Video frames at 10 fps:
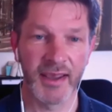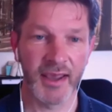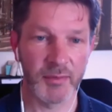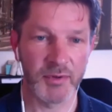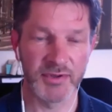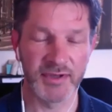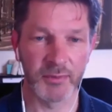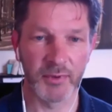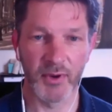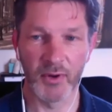I'm using it
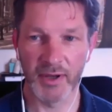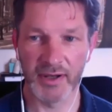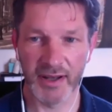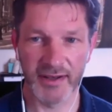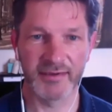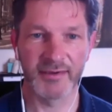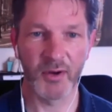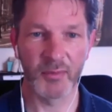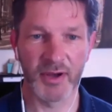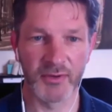with all my clients, all
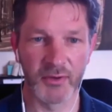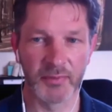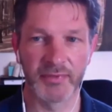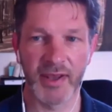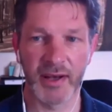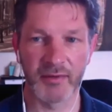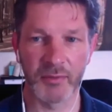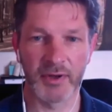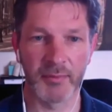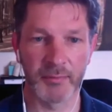my groups, and
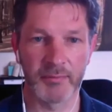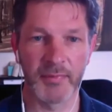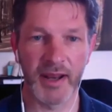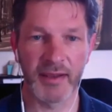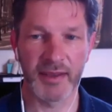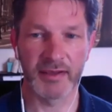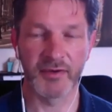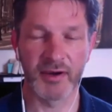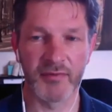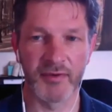I think it's very